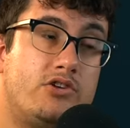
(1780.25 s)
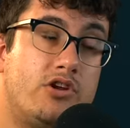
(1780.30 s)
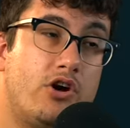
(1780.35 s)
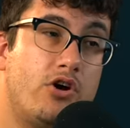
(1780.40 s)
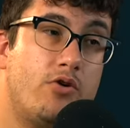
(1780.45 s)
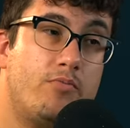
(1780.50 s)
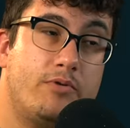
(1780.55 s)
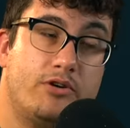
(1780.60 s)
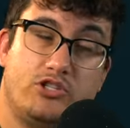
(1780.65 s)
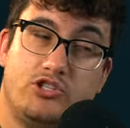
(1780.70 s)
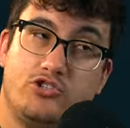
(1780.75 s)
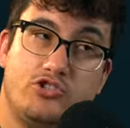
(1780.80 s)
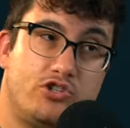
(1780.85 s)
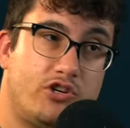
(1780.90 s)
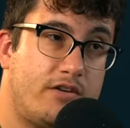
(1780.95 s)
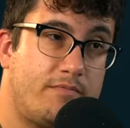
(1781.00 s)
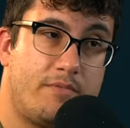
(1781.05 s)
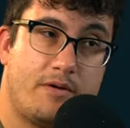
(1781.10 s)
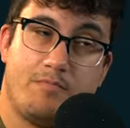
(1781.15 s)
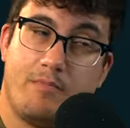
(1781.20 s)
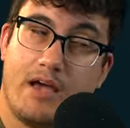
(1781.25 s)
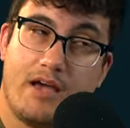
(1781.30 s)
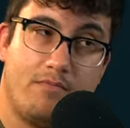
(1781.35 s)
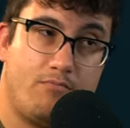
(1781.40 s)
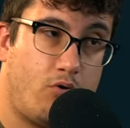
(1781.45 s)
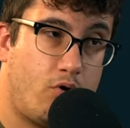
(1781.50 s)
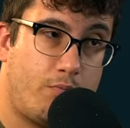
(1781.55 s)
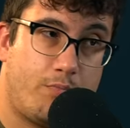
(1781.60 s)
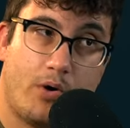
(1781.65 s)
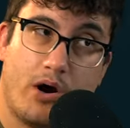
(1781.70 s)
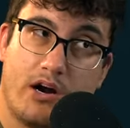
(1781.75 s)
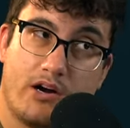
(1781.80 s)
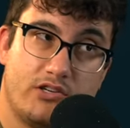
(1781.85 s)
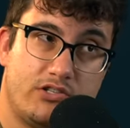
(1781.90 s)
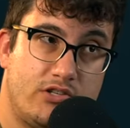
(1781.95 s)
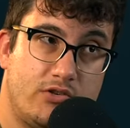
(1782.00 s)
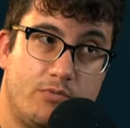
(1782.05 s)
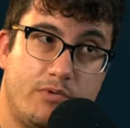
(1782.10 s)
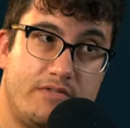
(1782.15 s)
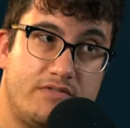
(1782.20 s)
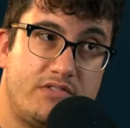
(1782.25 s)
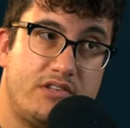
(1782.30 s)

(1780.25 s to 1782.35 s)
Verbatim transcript: new, but you should have been making more progress than we've